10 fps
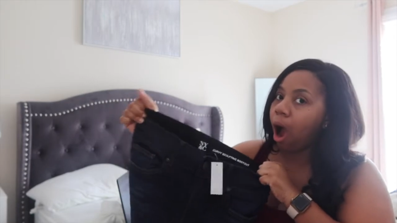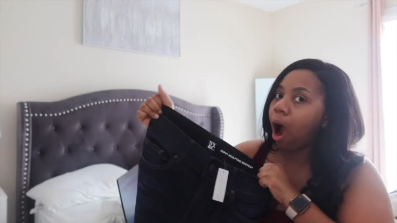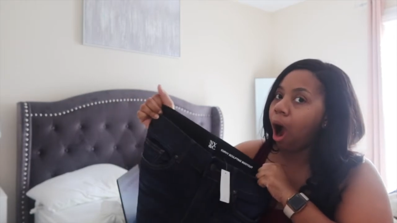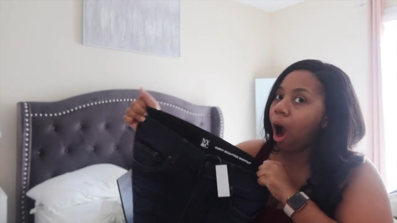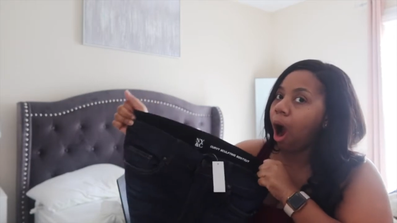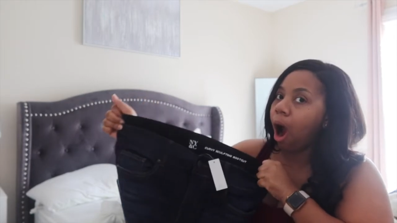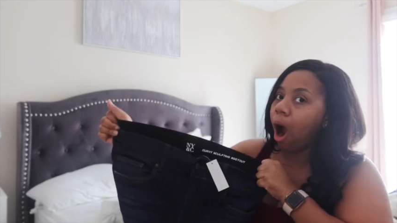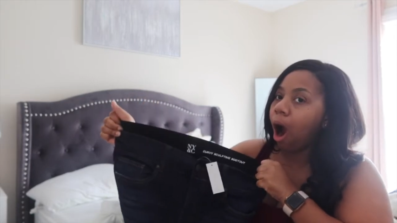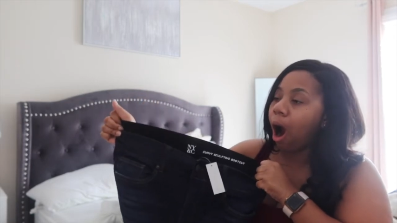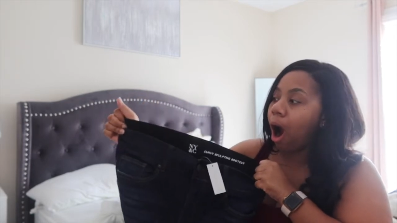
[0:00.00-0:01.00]

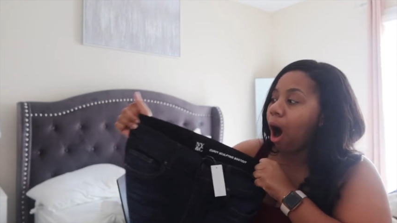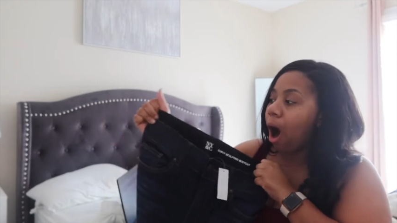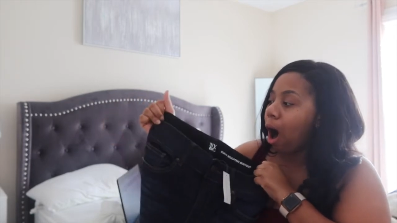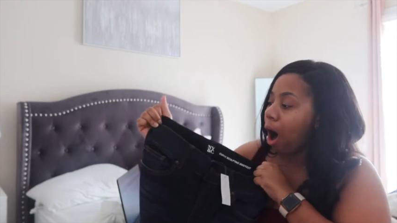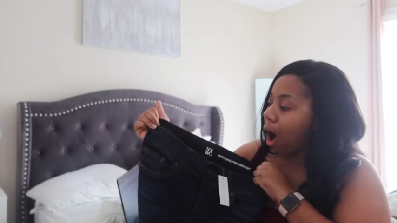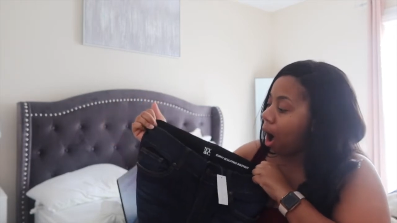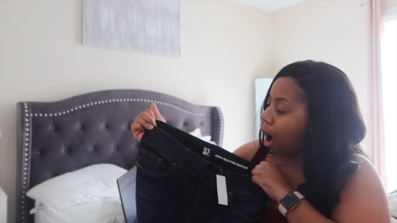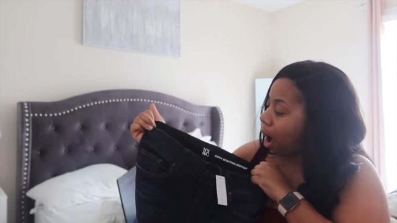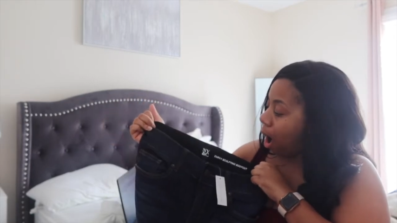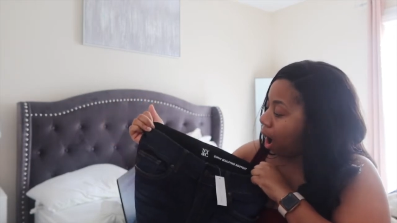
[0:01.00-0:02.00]

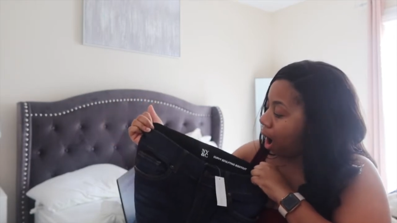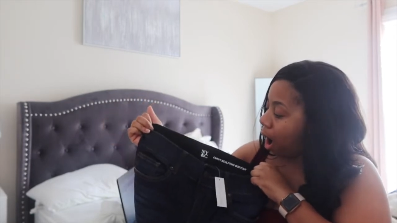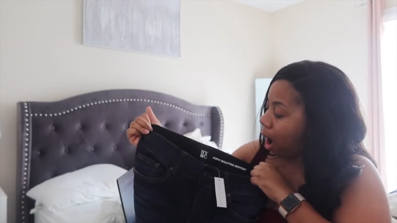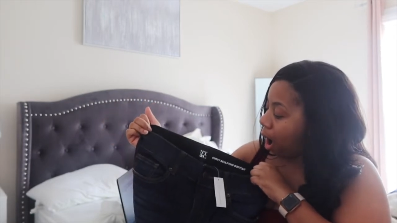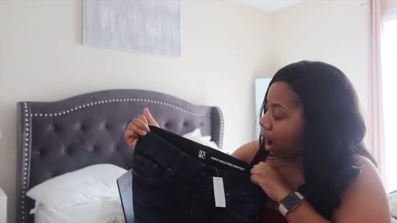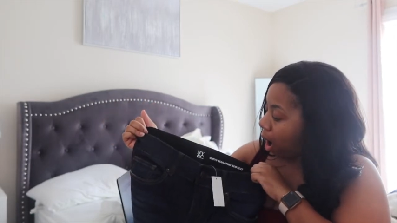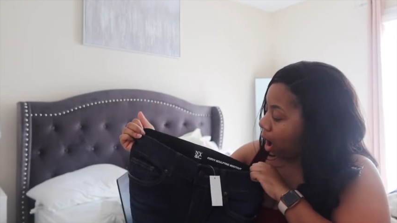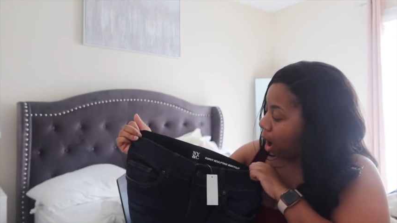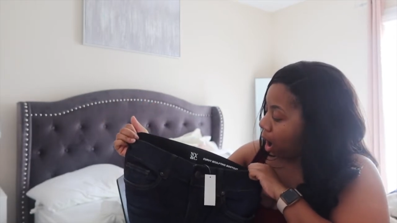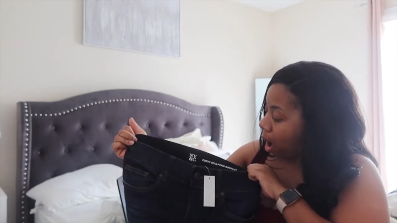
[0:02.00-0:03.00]

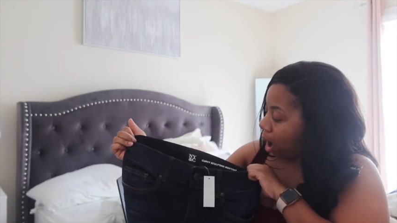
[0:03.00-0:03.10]
Nobody speaks.